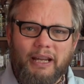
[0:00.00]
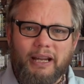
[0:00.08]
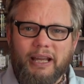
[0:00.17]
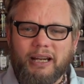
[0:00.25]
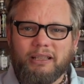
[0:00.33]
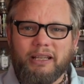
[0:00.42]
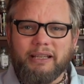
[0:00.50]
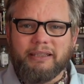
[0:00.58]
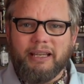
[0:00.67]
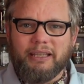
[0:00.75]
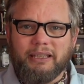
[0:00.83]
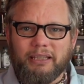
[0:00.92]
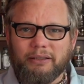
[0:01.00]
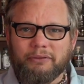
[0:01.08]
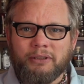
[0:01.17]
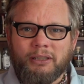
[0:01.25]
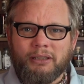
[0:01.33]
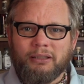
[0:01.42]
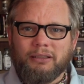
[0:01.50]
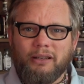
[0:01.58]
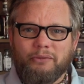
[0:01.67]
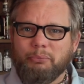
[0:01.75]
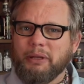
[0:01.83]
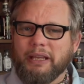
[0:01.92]
I kind of like the idea of,
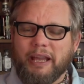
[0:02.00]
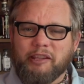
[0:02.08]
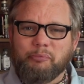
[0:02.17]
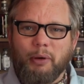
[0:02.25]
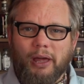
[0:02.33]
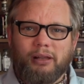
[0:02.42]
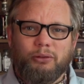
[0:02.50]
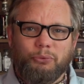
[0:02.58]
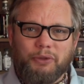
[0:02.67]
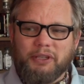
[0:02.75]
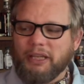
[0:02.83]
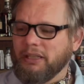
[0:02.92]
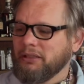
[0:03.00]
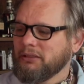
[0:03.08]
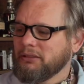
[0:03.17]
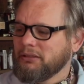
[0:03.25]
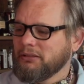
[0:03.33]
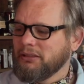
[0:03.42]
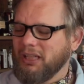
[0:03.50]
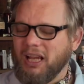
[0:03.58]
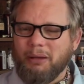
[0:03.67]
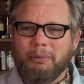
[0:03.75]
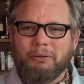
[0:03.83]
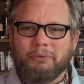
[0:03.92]
of a big ass bottle of whiskey.
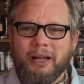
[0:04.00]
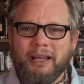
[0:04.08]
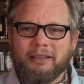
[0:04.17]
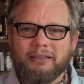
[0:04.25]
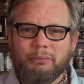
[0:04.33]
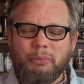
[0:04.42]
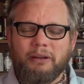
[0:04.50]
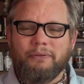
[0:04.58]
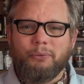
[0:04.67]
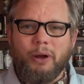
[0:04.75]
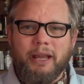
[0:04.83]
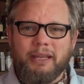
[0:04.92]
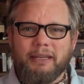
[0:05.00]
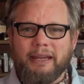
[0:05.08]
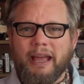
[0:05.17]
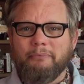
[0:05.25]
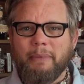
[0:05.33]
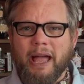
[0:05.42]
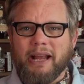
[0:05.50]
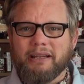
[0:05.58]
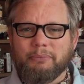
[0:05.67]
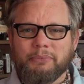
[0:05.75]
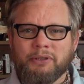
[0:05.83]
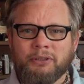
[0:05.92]
I mean, right? I mean, if wine can have
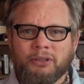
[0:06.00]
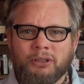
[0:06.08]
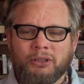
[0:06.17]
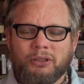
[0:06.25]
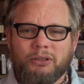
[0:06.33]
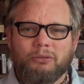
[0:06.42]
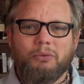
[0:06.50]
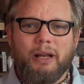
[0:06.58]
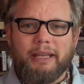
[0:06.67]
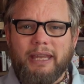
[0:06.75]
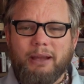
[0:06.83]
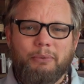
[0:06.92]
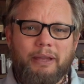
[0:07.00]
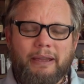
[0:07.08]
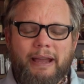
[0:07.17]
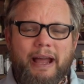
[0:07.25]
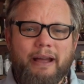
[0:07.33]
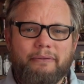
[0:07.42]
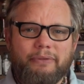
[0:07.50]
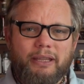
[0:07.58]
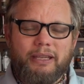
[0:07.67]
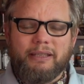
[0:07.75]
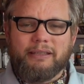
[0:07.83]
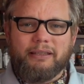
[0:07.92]
magnums, why can't we have
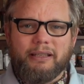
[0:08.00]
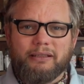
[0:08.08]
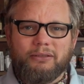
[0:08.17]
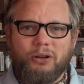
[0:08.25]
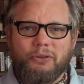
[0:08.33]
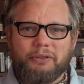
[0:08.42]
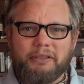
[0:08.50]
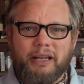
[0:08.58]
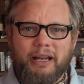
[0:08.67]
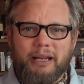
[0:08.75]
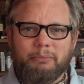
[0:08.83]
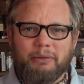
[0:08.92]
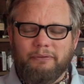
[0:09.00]
these like all the time?